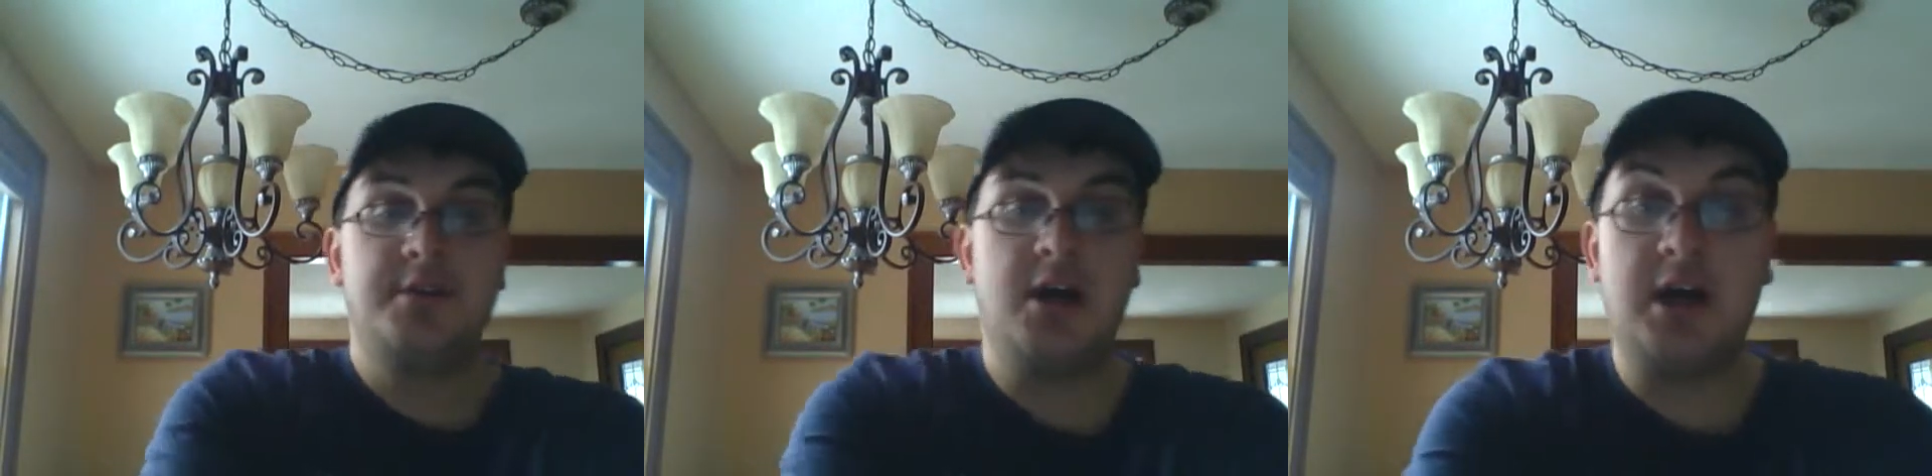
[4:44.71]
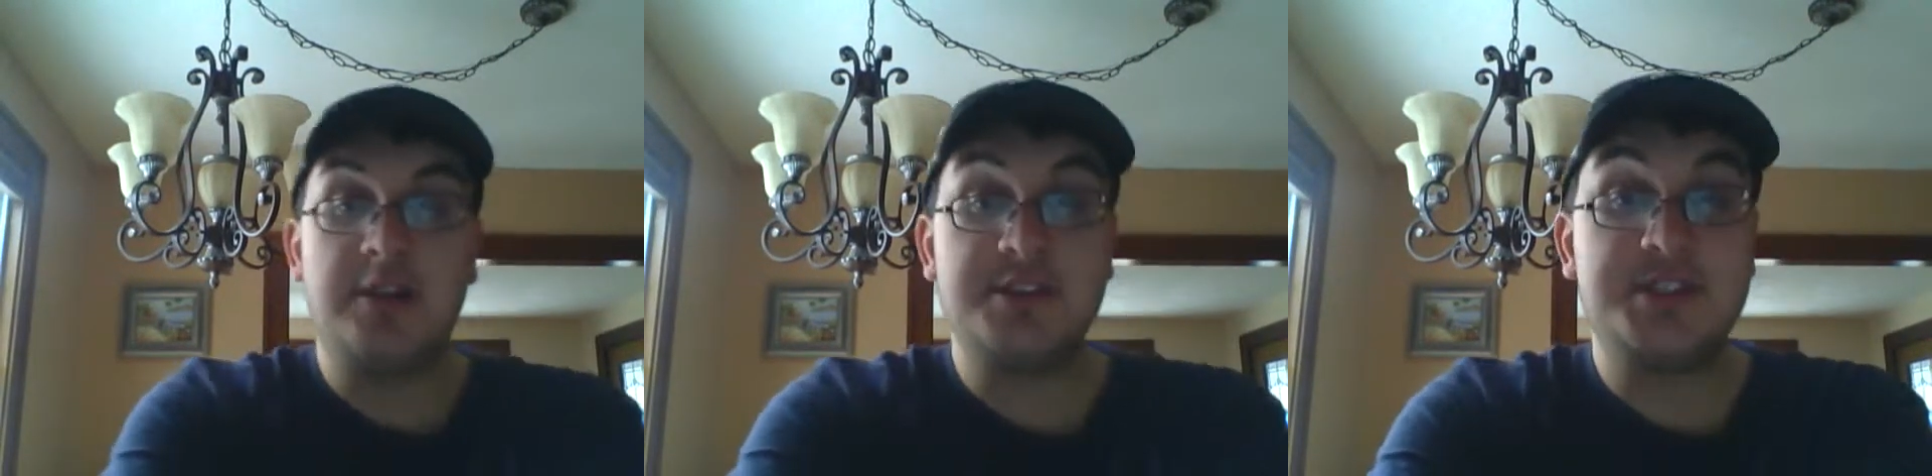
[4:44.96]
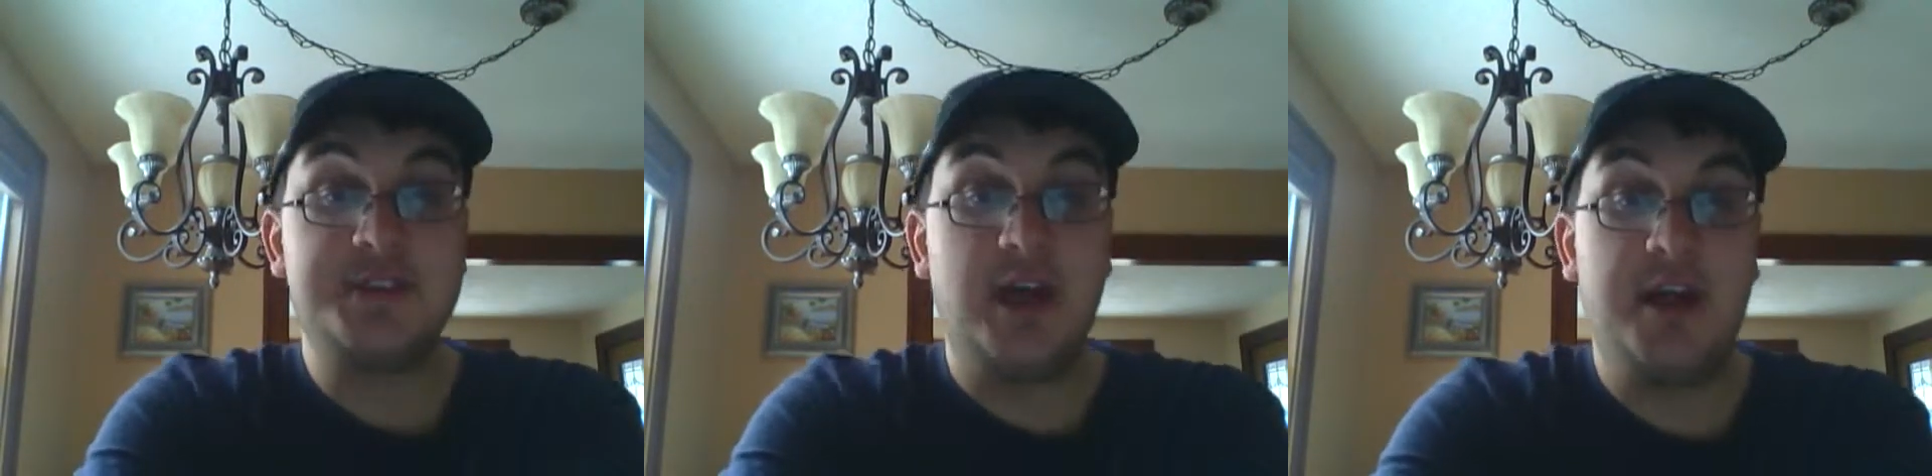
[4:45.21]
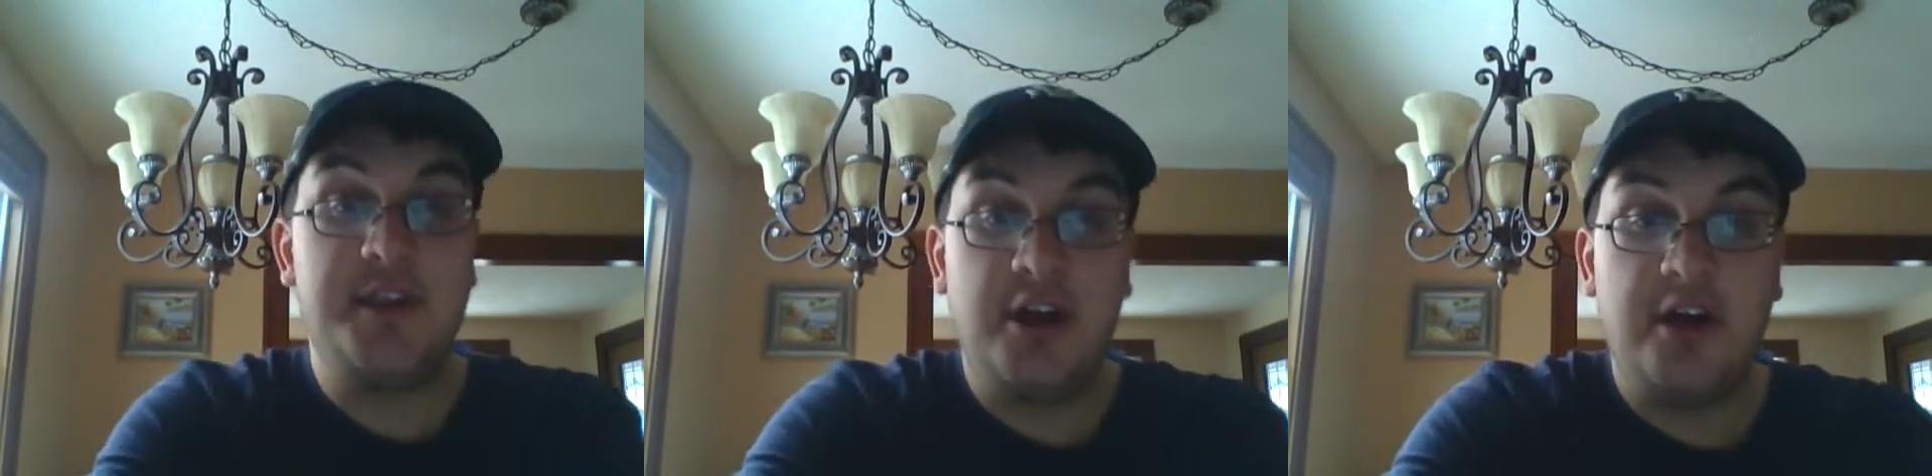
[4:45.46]
the
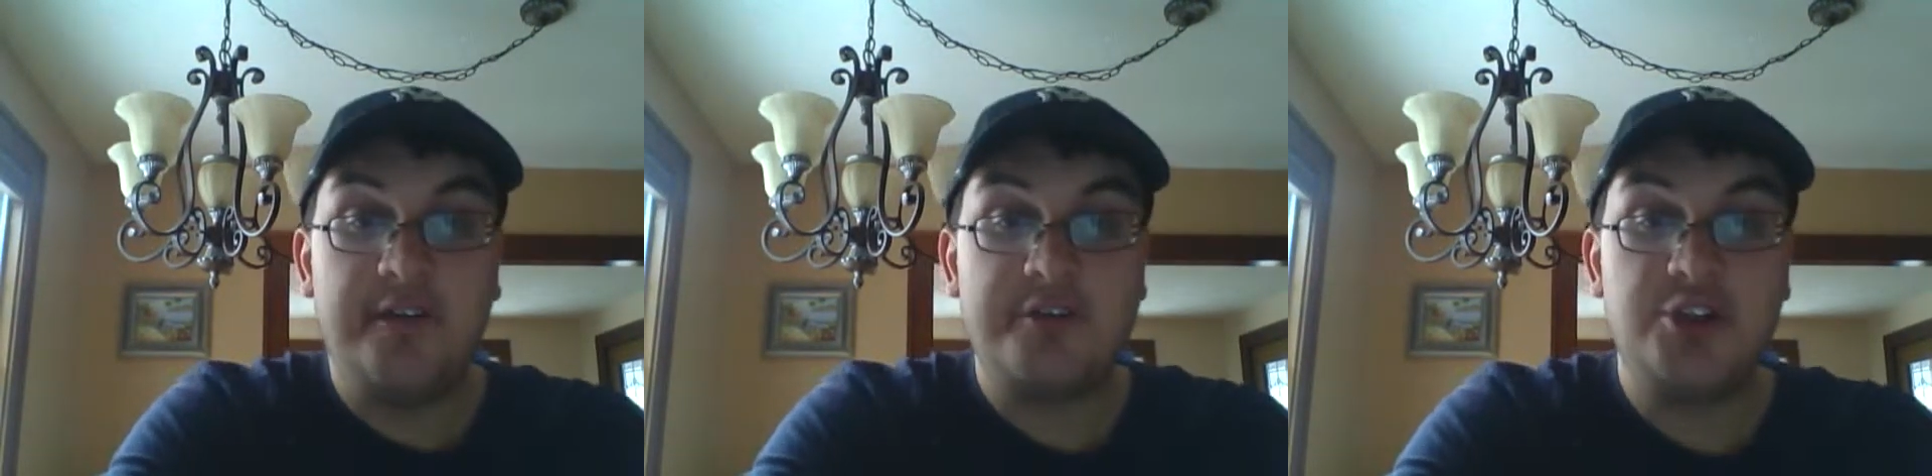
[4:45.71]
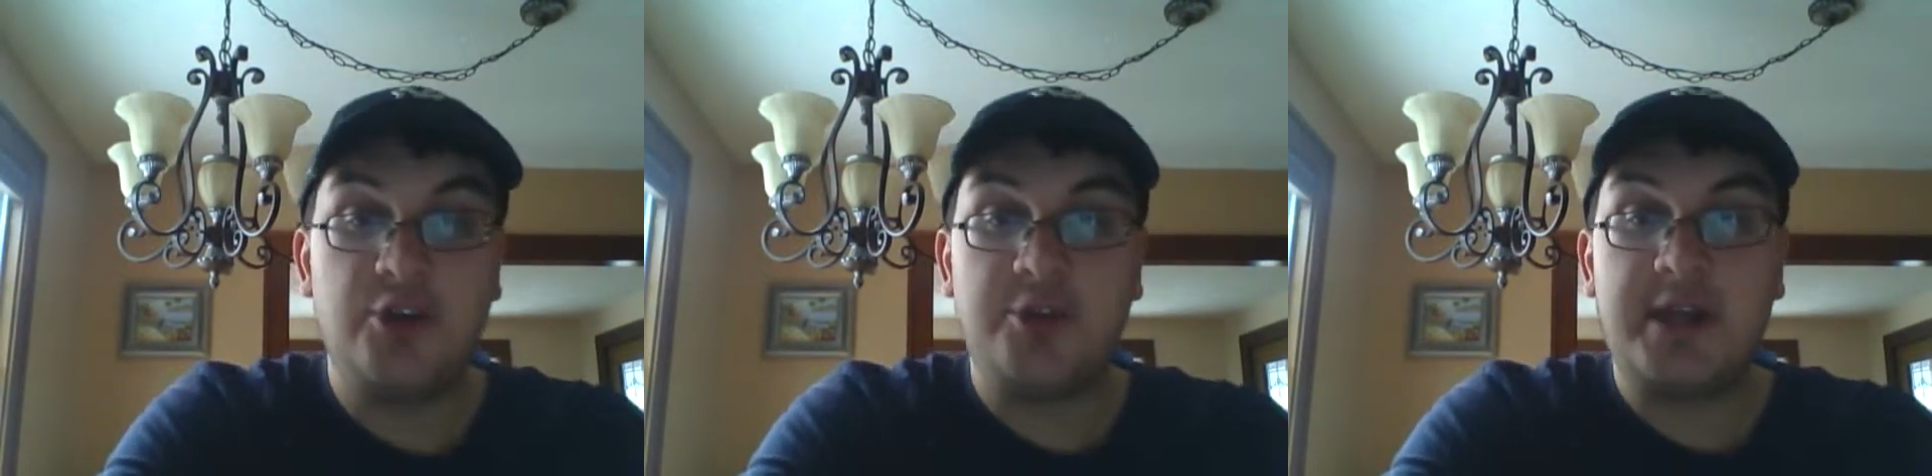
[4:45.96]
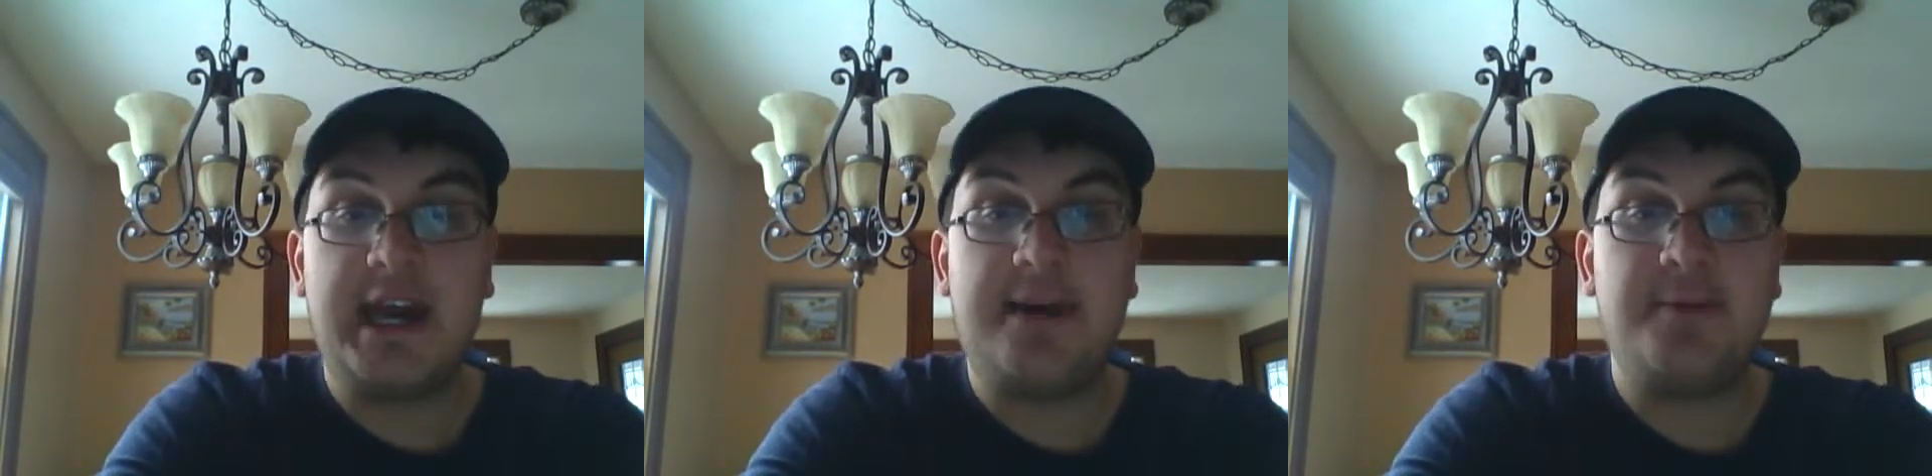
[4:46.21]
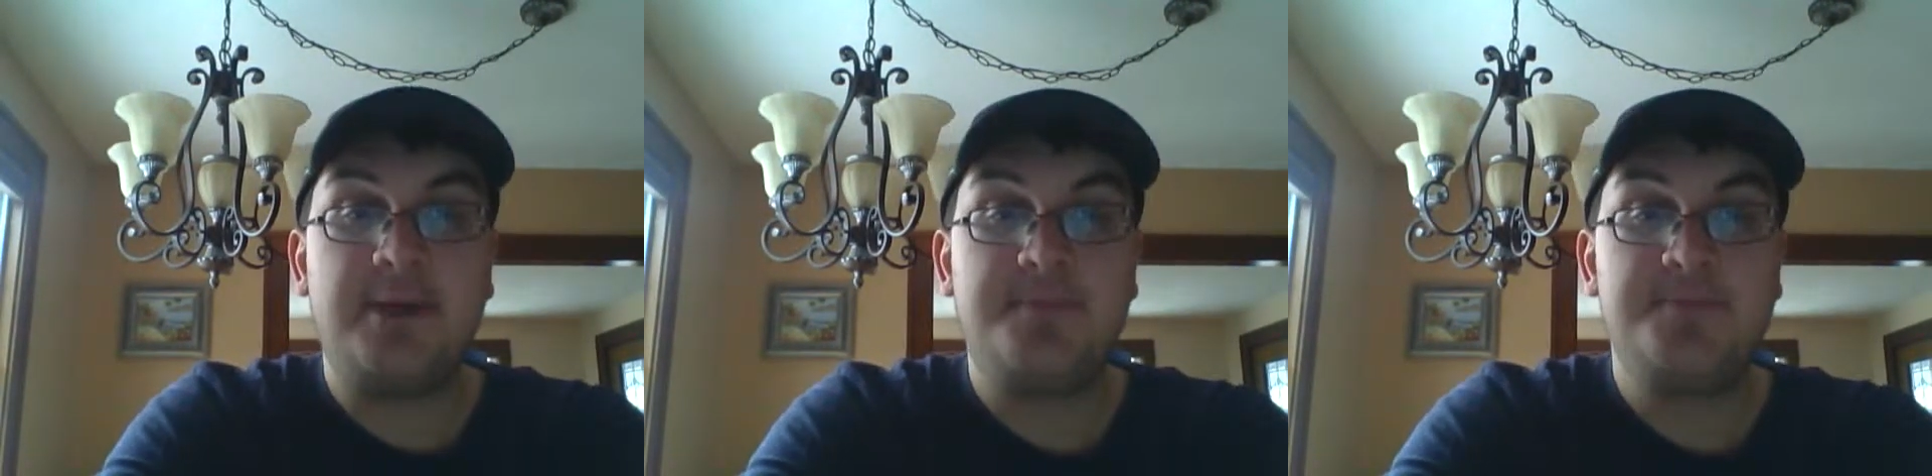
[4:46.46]
son of Joe
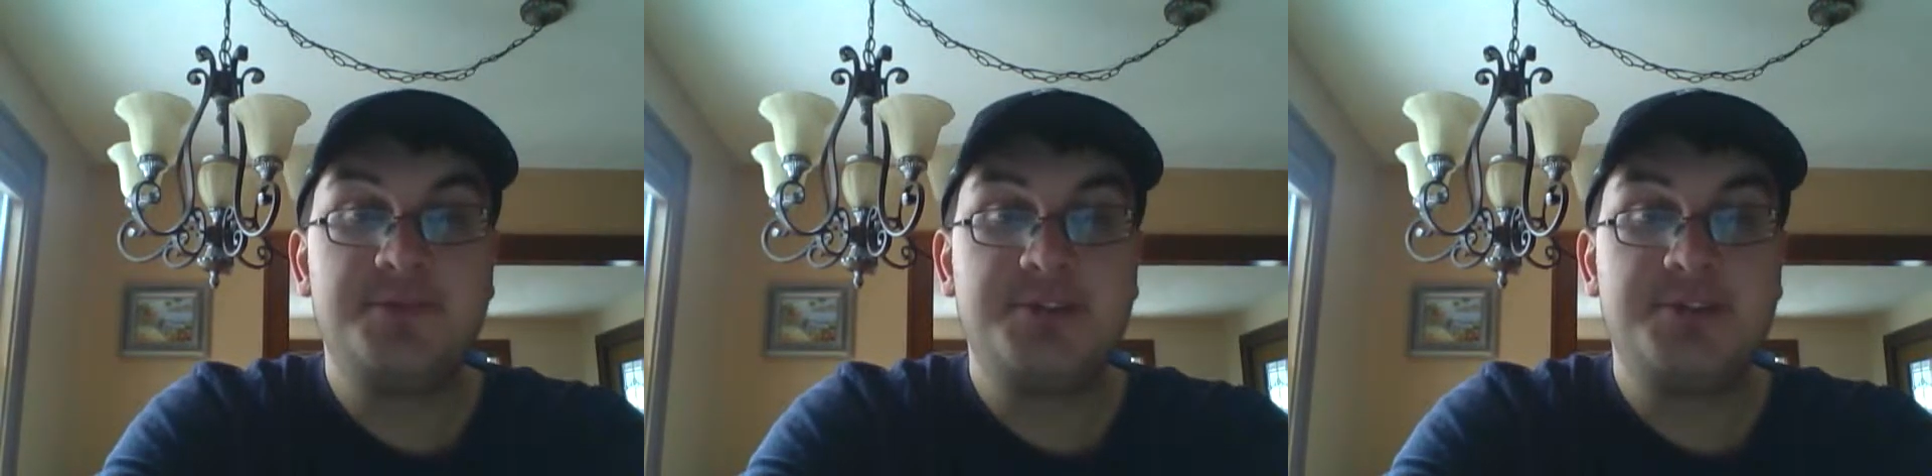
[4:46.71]
Cabot.